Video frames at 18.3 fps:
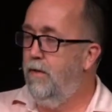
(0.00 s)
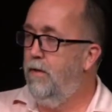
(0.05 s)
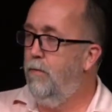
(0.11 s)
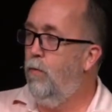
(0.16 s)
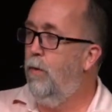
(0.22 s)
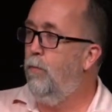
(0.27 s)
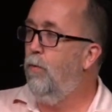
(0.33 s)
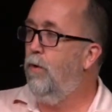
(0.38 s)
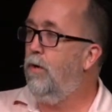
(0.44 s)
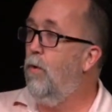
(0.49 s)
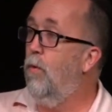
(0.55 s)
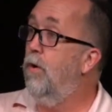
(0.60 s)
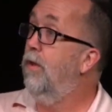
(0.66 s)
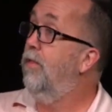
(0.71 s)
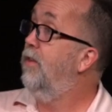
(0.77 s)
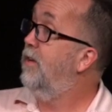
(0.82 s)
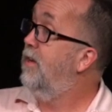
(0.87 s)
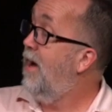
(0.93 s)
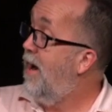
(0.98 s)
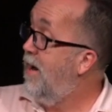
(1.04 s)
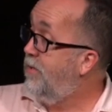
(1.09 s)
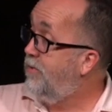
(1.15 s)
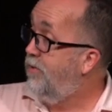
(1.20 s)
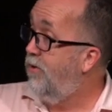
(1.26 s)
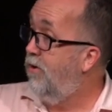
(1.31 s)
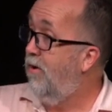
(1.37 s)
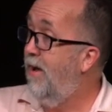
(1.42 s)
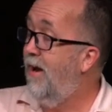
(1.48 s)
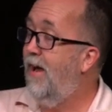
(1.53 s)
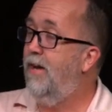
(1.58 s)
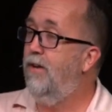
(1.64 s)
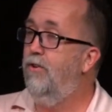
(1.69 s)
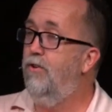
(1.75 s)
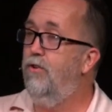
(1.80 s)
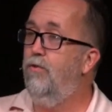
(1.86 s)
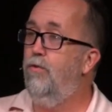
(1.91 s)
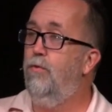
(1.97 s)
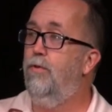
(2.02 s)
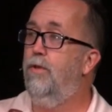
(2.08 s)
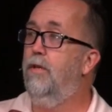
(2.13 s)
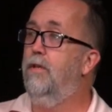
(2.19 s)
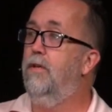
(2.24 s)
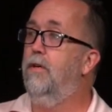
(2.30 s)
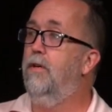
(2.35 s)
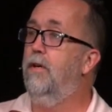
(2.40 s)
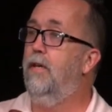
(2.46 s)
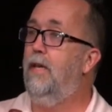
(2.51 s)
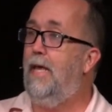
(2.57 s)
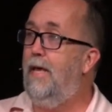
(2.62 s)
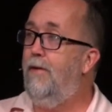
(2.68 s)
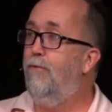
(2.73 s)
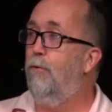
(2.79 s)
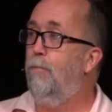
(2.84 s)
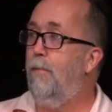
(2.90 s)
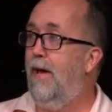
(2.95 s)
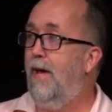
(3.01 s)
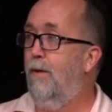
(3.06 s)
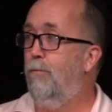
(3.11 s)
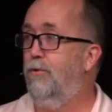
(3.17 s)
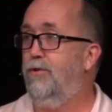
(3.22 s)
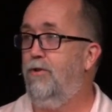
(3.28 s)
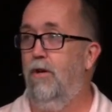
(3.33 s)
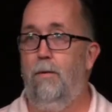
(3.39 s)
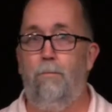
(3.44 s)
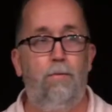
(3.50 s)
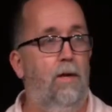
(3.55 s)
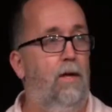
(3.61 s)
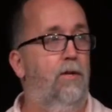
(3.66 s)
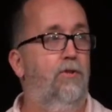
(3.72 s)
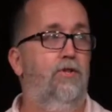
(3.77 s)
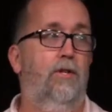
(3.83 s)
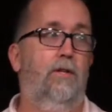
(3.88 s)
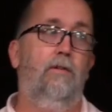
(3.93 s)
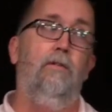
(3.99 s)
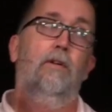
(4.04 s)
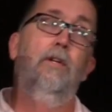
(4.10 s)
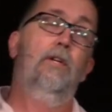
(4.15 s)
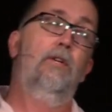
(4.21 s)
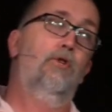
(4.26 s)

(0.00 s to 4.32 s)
when we're going to the doctor and I knew that an evil man was going to plunge a